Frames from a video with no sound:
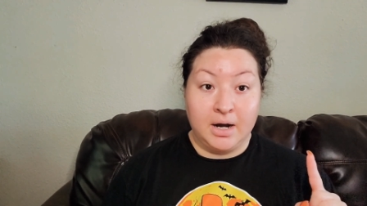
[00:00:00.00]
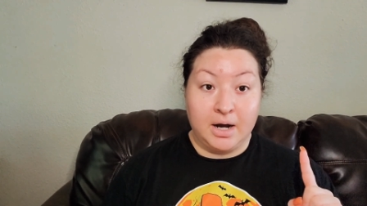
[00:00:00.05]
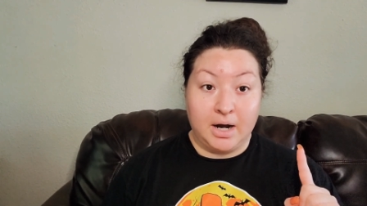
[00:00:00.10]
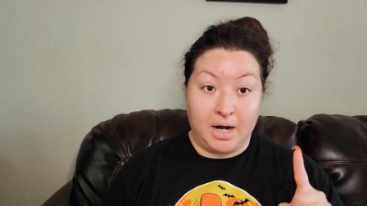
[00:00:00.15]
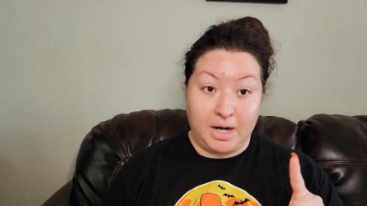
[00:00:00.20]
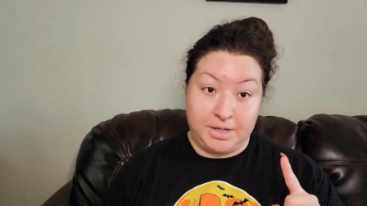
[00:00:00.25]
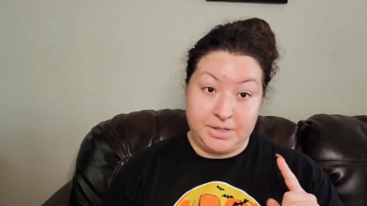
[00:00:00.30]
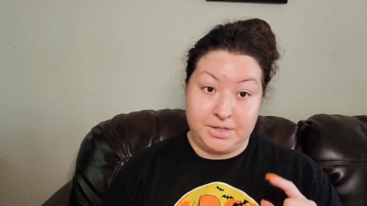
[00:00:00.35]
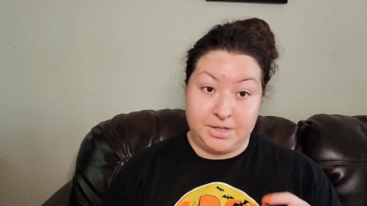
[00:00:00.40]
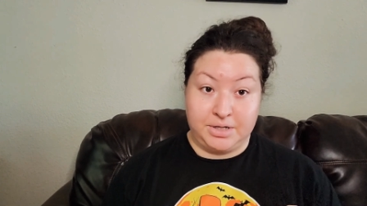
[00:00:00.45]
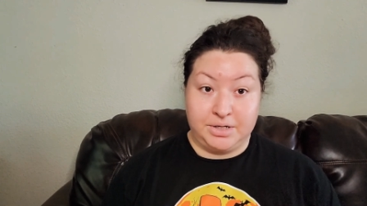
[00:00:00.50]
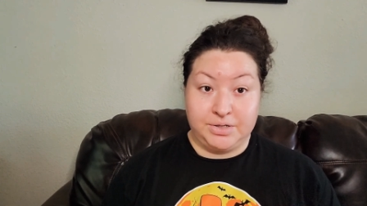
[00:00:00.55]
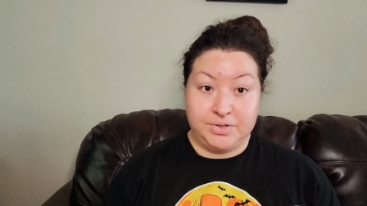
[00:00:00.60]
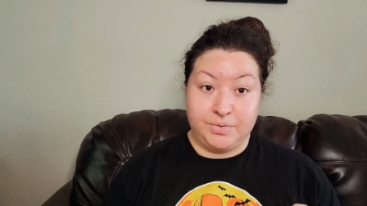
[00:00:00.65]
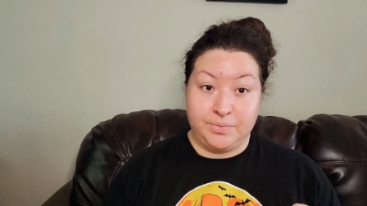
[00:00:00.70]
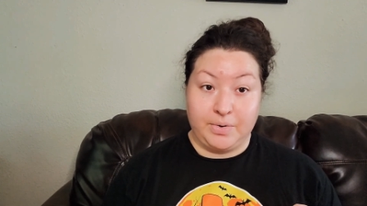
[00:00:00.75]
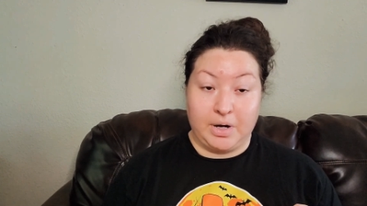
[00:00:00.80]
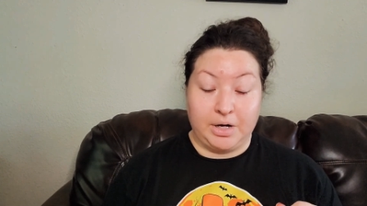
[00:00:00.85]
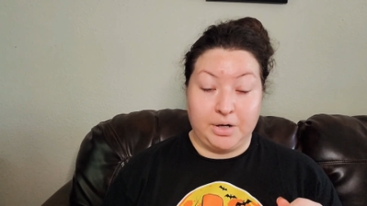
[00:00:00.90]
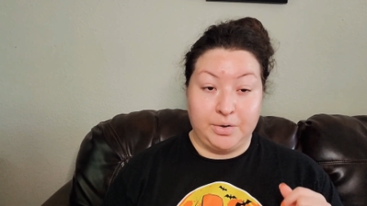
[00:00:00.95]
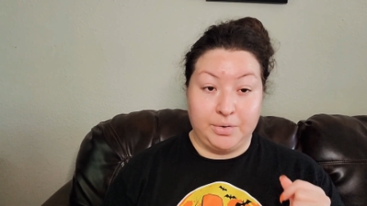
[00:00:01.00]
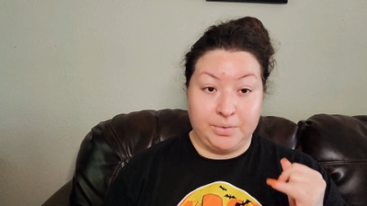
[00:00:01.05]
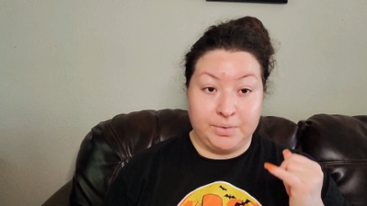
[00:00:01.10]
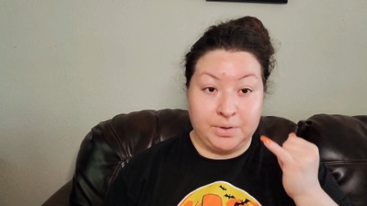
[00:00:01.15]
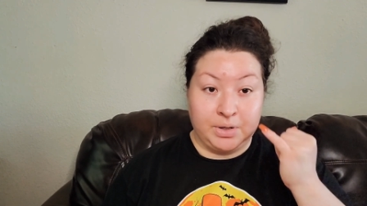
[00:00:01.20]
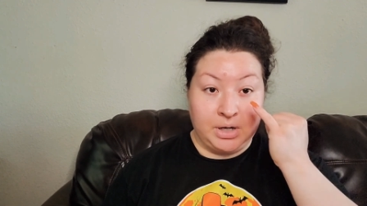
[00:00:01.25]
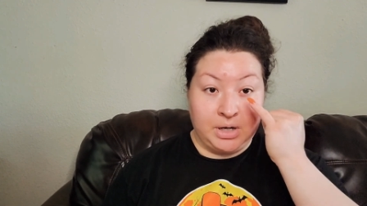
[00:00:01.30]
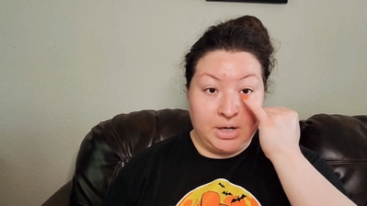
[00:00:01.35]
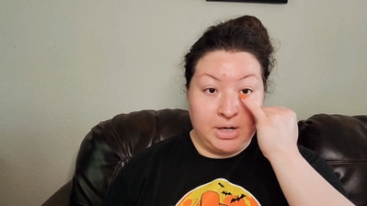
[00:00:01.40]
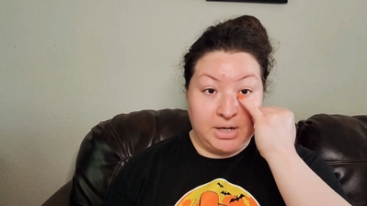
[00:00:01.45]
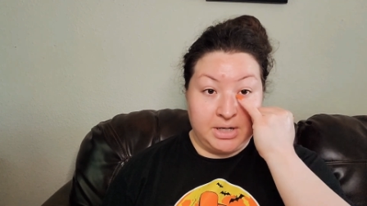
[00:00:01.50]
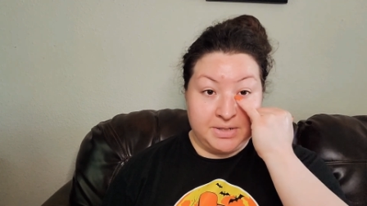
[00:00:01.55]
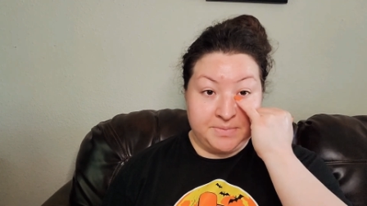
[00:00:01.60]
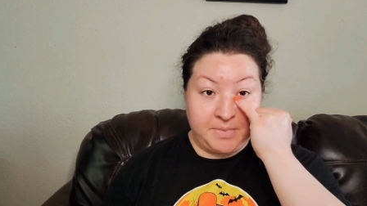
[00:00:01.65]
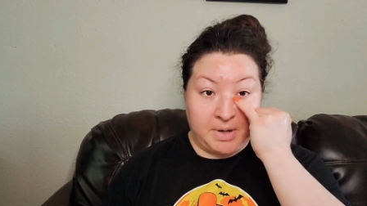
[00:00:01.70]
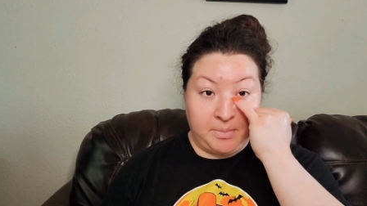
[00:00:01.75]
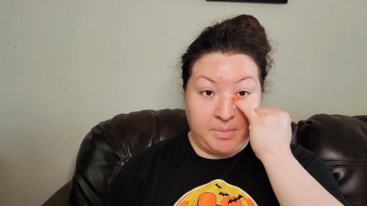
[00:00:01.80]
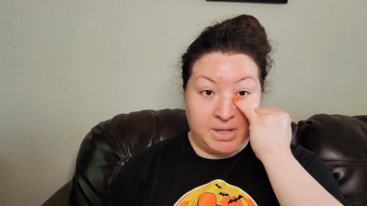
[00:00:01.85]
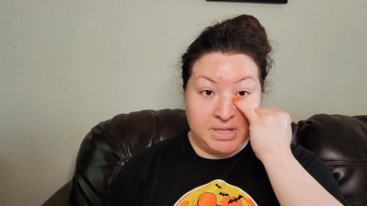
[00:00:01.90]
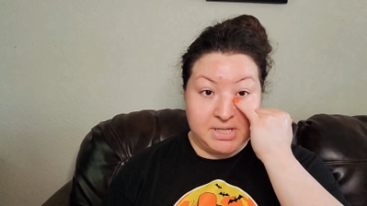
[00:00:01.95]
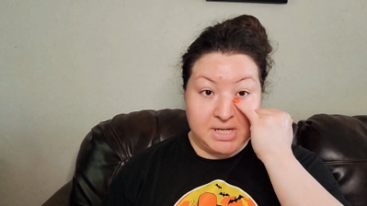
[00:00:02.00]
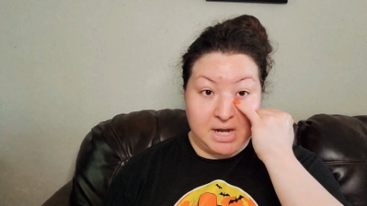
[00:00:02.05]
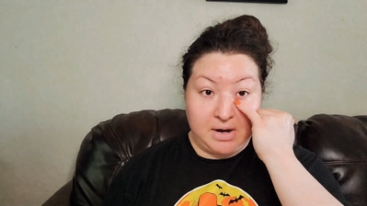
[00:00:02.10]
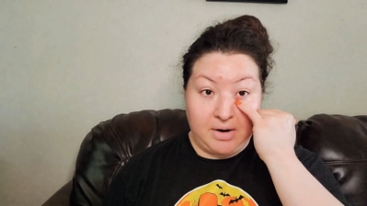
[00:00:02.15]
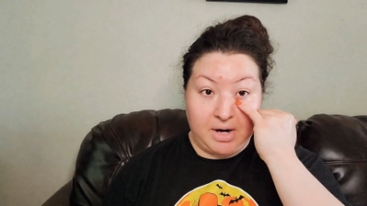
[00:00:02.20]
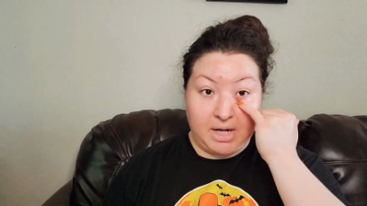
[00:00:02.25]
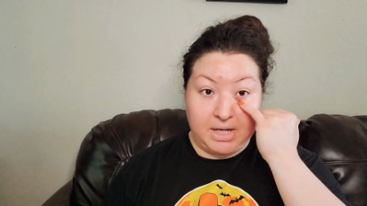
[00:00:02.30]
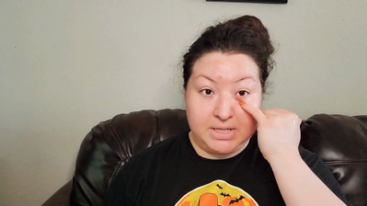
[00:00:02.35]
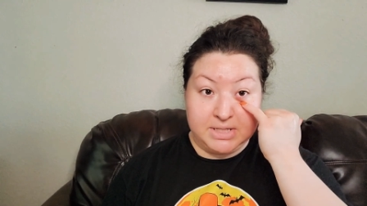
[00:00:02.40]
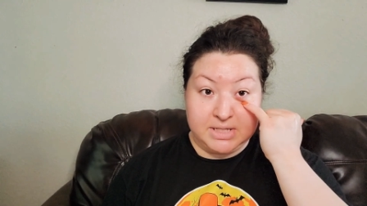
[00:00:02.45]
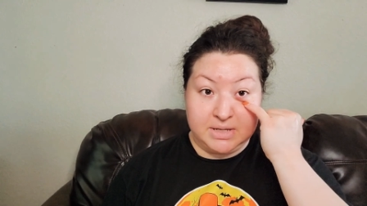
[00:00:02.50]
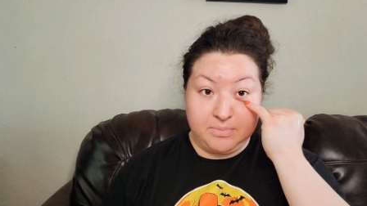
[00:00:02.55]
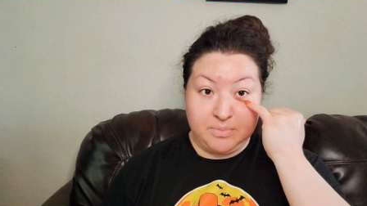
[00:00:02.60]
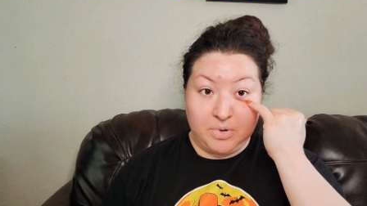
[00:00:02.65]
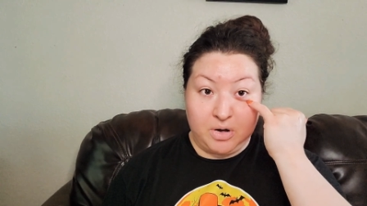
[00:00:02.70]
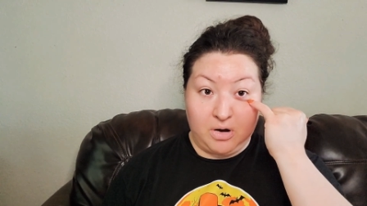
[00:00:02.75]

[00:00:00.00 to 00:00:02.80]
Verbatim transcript: I turn into a raccoon because my mascara ends up